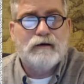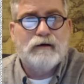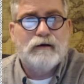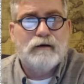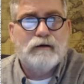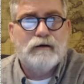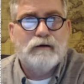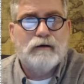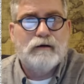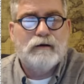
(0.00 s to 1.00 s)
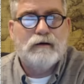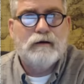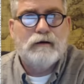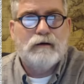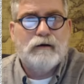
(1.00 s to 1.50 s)

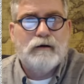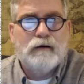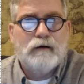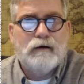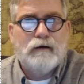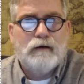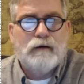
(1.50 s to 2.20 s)
[no speech]